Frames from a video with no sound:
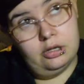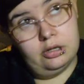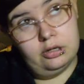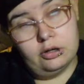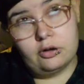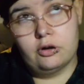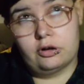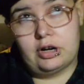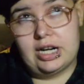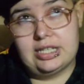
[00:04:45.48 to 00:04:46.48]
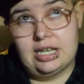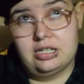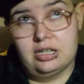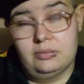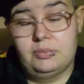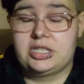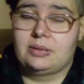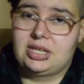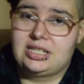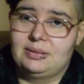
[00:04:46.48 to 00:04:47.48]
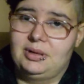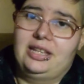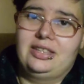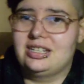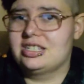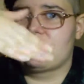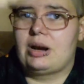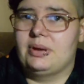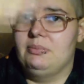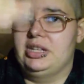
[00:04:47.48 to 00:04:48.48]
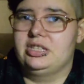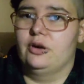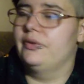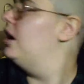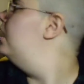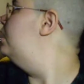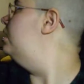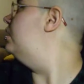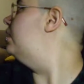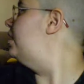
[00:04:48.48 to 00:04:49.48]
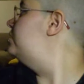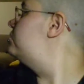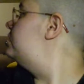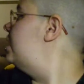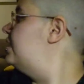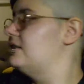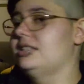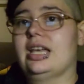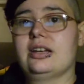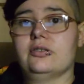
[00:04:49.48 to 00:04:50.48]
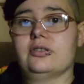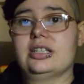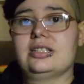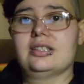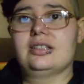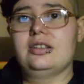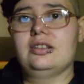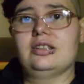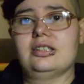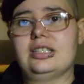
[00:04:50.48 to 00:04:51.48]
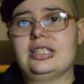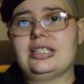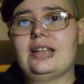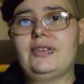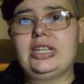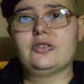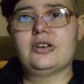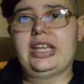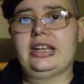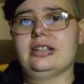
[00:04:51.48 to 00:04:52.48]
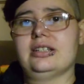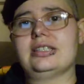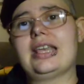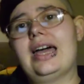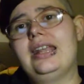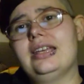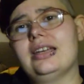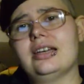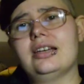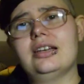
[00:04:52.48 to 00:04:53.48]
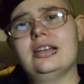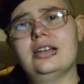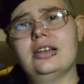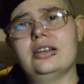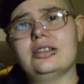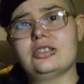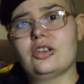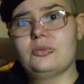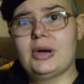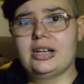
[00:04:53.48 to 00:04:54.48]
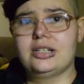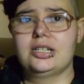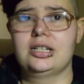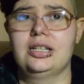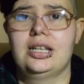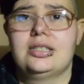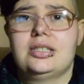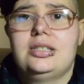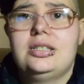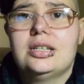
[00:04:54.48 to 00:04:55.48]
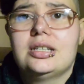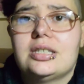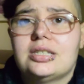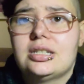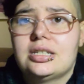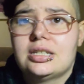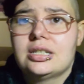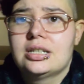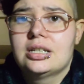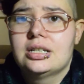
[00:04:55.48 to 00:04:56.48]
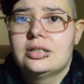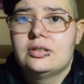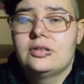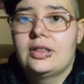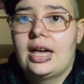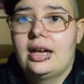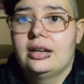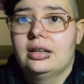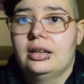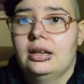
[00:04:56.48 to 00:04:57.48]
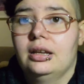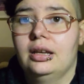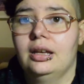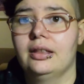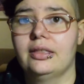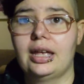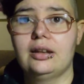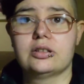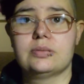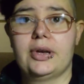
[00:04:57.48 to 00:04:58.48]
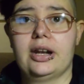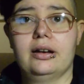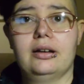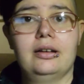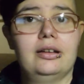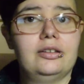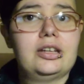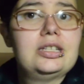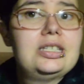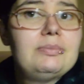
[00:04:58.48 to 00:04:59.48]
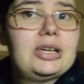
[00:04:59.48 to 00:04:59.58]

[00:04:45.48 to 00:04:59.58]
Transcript: not cauterization, but something similar. They're just scraping bits off. I should change this angle because this lovely door hinge is adding so much. Let's just do that. That looks better. You can see my